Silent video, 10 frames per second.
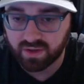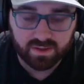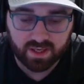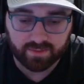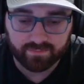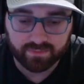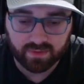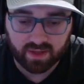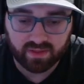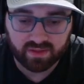yeah,
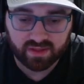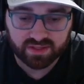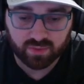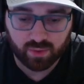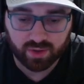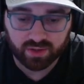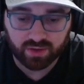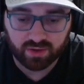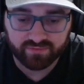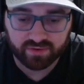I think that's where we're going to
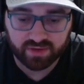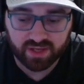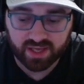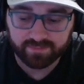call it for today.